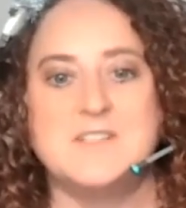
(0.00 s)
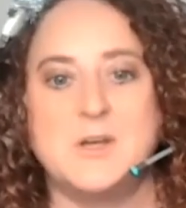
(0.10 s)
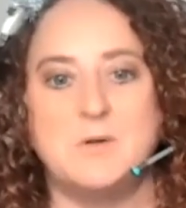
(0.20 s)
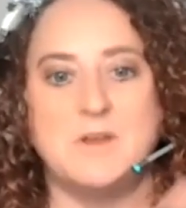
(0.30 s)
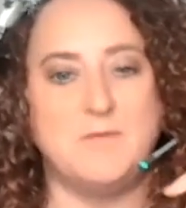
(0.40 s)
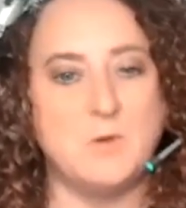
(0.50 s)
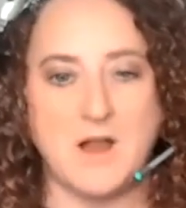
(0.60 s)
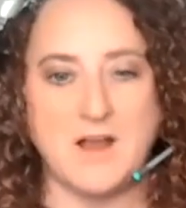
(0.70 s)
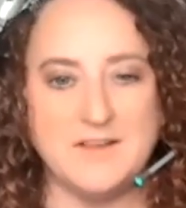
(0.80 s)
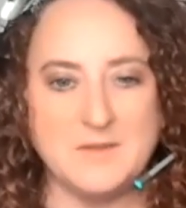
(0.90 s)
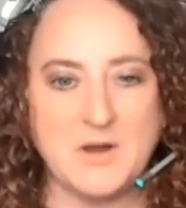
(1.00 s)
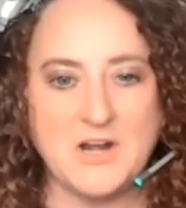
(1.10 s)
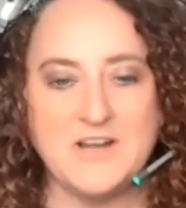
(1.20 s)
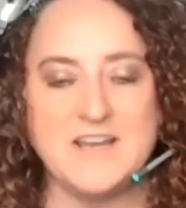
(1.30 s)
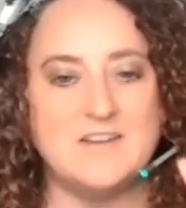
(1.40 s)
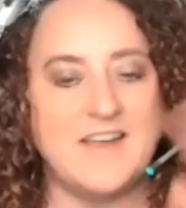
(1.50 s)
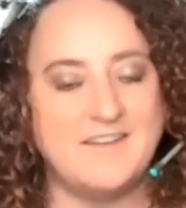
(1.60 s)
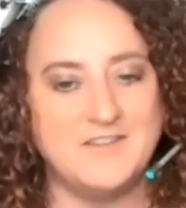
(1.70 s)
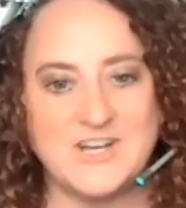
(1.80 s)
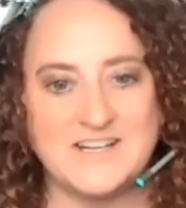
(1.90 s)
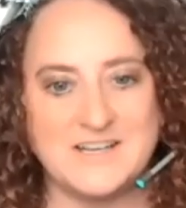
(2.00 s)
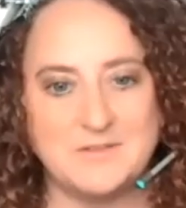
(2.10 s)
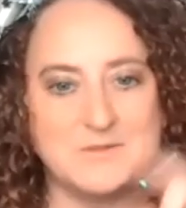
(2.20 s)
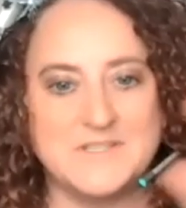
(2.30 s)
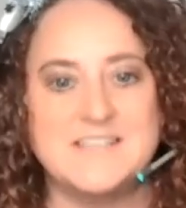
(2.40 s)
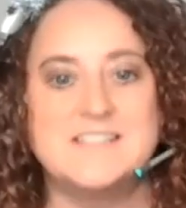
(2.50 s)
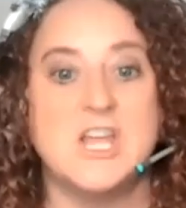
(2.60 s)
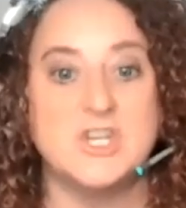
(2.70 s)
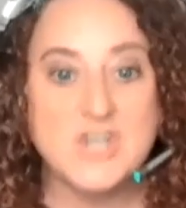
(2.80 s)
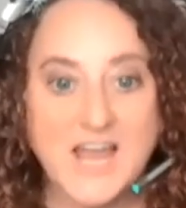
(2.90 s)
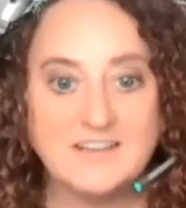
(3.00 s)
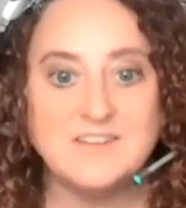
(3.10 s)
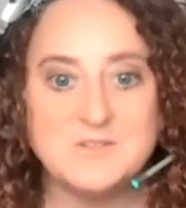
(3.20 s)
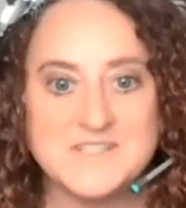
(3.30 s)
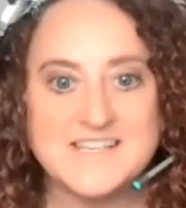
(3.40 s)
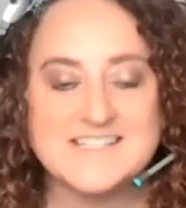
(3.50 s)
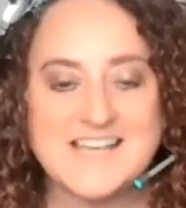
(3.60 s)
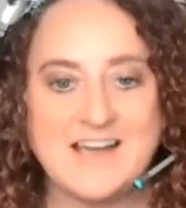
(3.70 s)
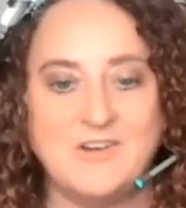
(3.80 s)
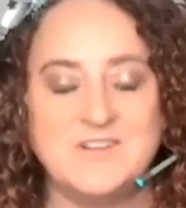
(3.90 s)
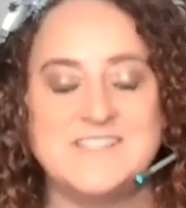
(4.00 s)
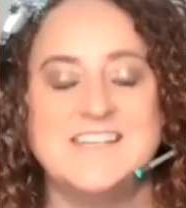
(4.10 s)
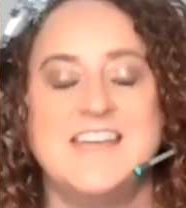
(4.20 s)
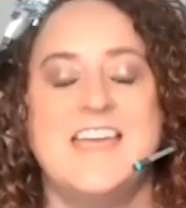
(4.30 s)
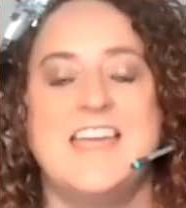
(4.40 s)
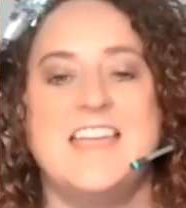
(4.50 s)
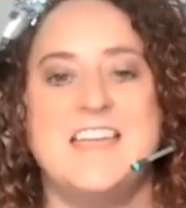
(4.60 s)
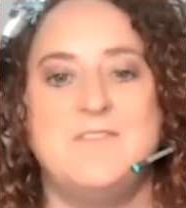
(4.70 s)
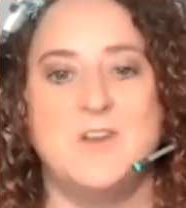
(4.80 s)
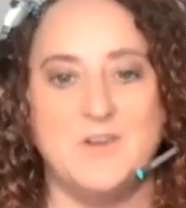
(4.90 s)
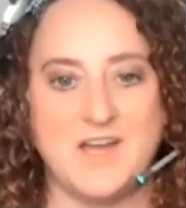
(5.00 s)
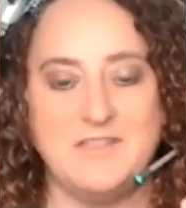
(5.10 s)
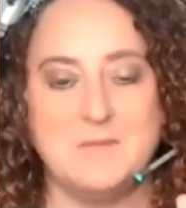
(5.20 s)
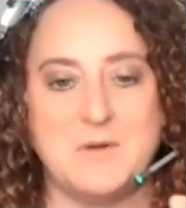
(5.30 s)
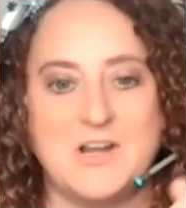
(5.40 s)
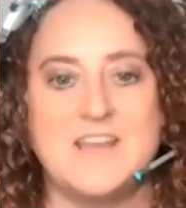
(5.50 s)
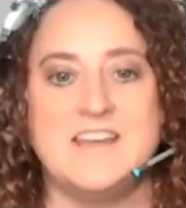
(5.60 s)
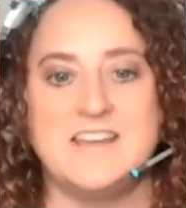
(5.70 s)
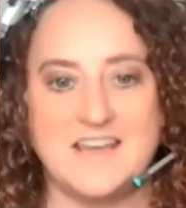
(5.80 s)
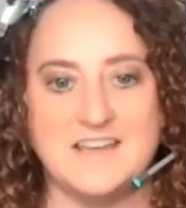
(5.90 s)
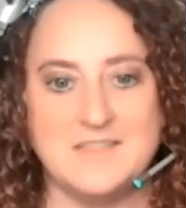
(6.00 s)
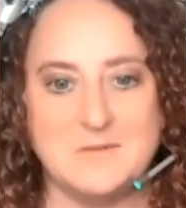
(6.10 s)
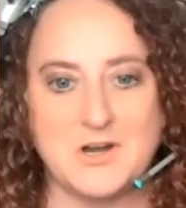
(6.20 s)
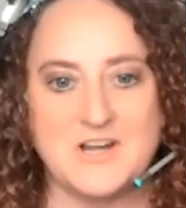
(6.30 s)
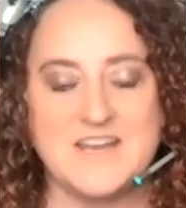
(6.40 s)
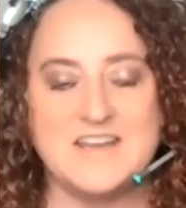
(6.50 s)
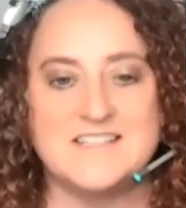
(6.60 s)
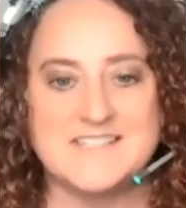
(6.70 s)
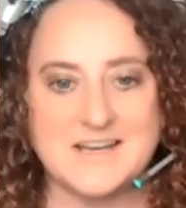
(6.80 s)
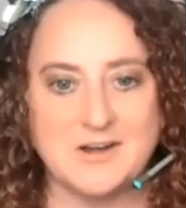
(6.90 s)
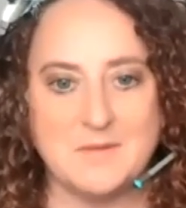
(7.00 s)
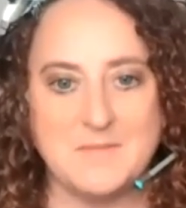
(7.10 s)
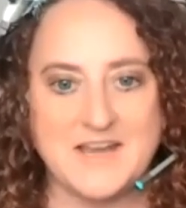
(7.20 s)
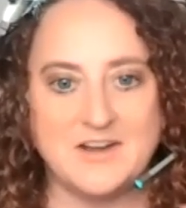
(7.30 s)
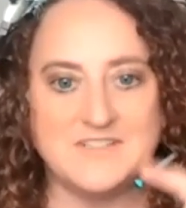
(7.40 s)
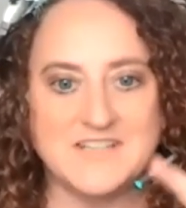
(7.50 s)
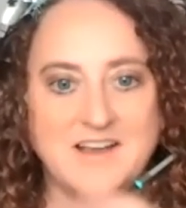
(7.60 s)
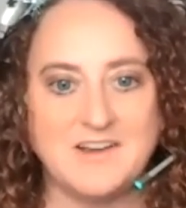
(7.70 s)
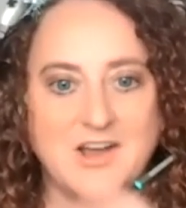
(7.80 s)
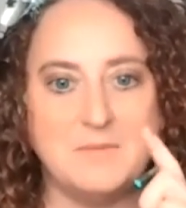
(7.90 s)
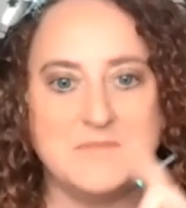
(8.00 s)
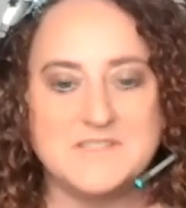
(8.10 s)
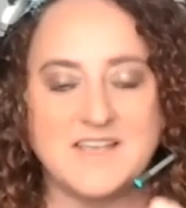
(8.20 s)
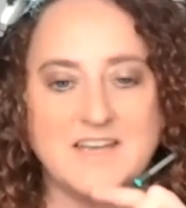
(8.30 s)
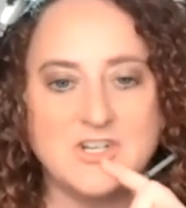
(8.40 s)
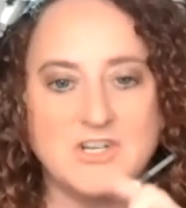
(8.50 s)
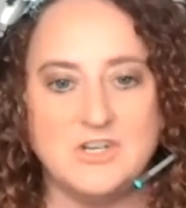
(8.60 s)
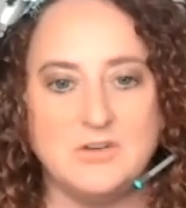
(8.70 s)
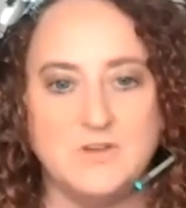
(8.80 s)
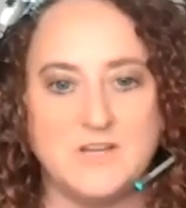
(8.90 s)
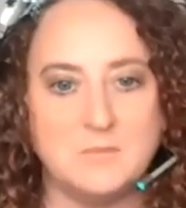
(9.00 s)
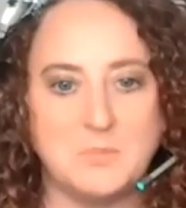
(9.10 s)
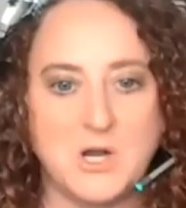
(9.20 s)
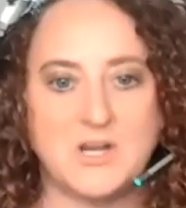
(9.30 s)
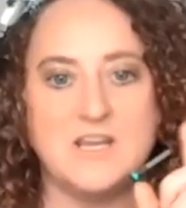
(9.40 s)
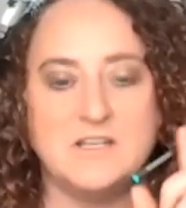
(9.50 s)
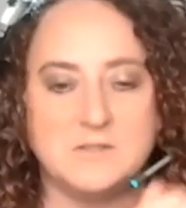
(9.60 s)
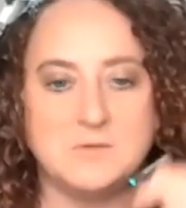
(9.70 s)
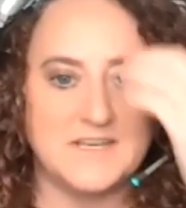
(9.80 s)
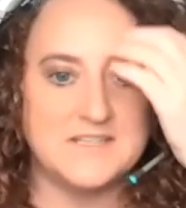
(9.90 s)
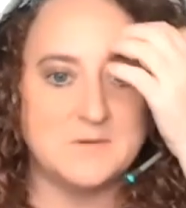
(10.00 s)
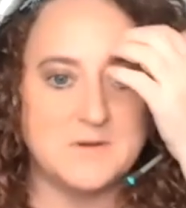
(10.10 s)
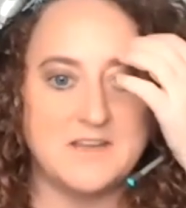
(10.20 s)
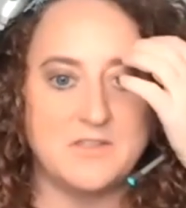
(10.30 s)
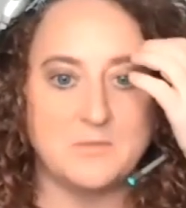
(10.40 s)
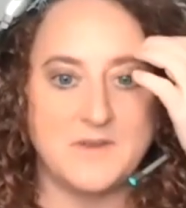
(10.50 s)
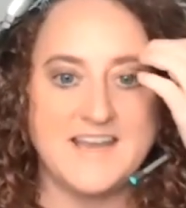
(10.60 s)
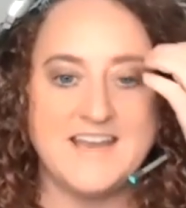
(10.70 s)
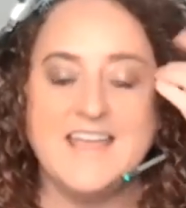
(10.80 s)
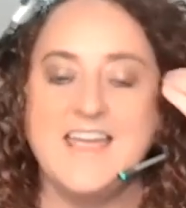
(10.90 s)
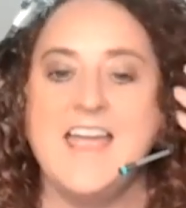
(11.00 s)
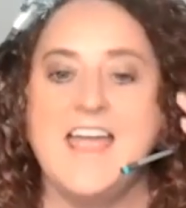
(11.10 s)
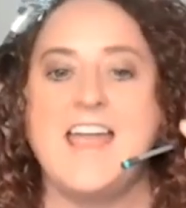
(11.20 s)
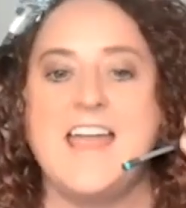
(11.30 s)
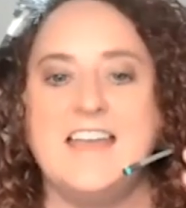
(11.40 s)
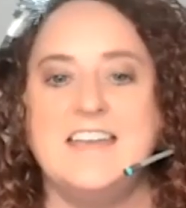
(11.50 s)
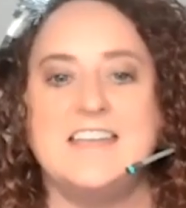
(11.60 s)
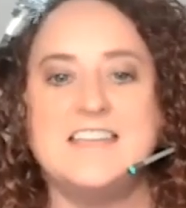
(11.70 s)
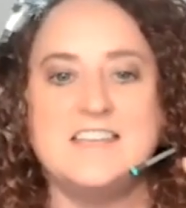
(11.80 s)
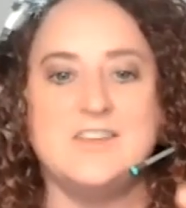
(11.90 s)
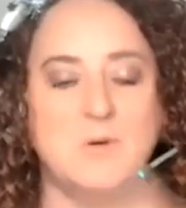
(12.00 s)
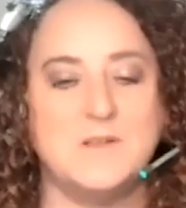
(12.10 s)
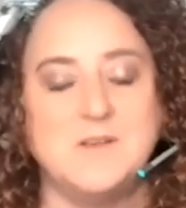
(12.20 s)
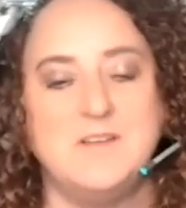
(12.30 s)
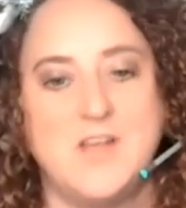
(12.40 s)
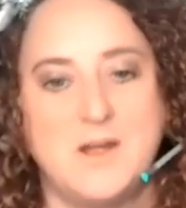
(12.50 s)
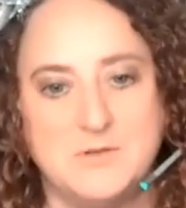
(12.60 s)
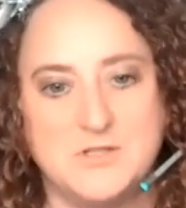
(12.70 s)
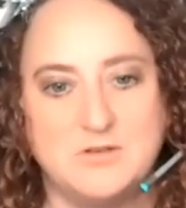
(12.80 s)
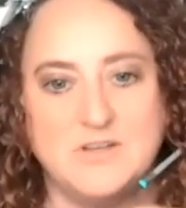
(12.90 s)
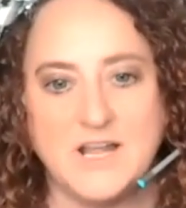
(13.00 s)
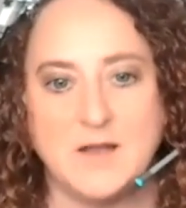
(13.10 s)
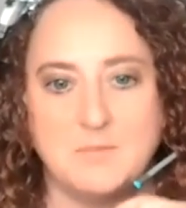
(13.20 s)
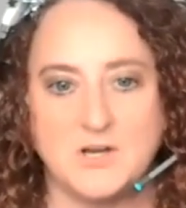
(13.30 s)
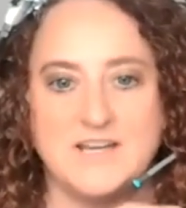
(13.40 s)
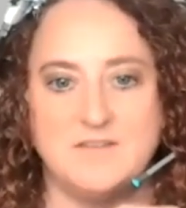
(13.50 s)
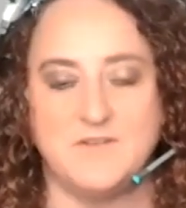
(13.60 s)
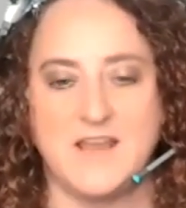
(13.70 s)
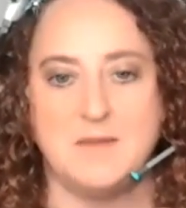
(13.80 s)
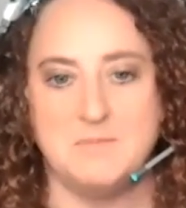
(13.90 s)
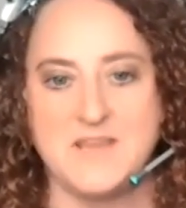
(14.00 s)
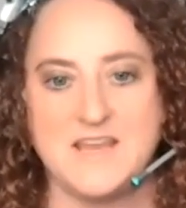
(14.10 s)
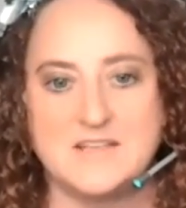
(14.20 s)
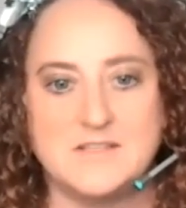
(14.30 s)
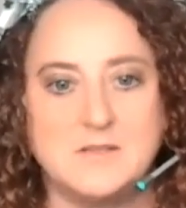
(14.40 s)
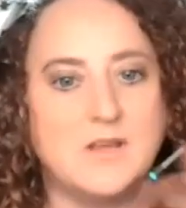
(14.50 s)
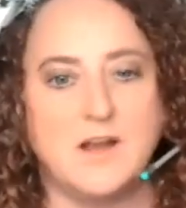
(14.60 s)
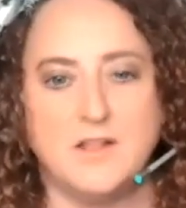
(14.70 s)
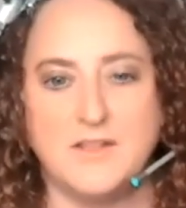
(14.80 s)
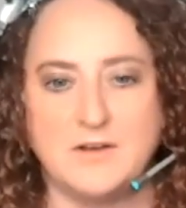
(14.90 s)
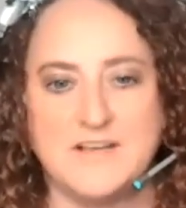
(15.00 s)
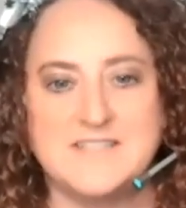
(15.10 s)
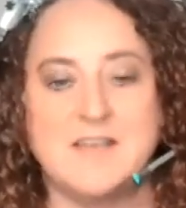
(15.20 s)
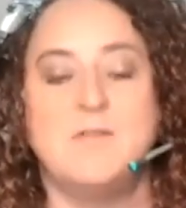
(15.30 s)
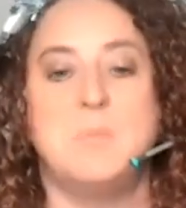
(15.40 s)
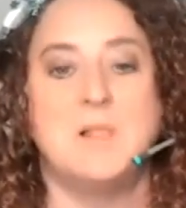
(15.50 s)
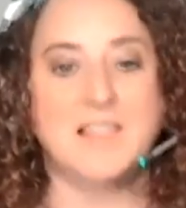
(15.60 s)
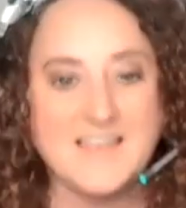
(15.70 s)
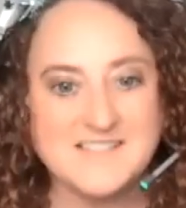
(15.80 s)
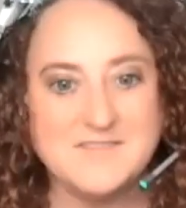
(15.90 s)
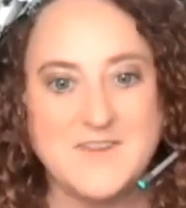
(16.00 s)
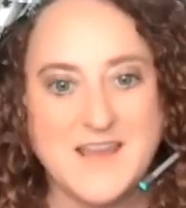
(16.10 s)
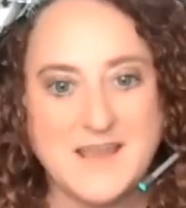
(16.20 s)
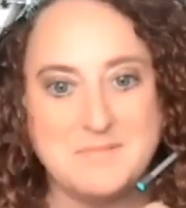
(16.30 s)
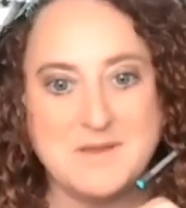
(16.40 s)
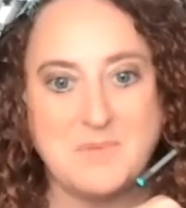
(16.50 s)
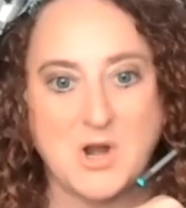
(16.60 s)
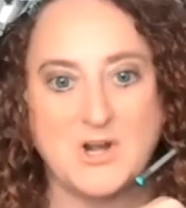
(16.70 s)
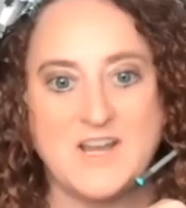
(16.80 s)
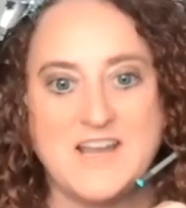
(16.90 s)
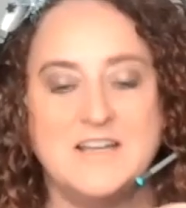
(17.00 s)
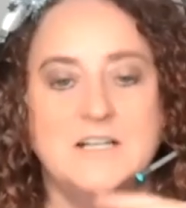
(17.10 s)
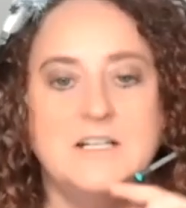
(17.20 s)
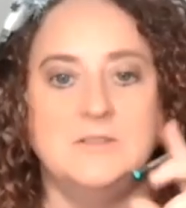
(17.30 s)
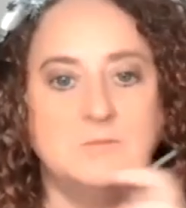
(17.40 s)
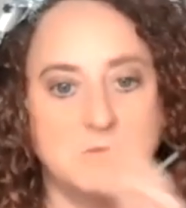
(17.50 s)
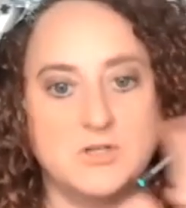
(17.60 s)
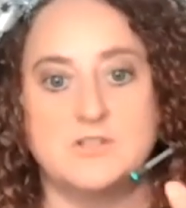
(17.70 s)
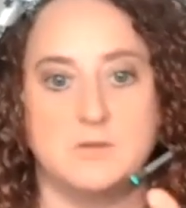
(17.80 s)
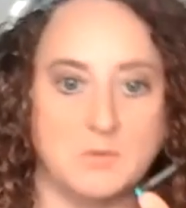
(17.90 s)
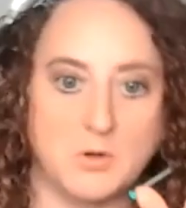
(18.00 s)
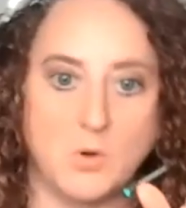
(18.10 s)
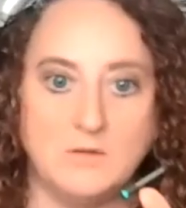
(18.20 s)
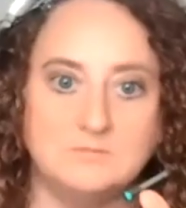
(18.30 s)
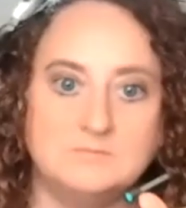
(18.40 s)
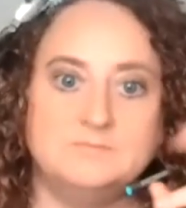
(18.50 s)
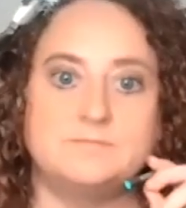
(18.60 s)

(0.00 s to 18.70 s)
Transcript: So if you are in the party and you haven't checked out those things, check those things out. If you're not in the party, get party, saramayer.com/New Year Party 2023. And you also have the opportunity to upgrade to VIP. So you get all that great stuff, plus a VIP party, which is super cool.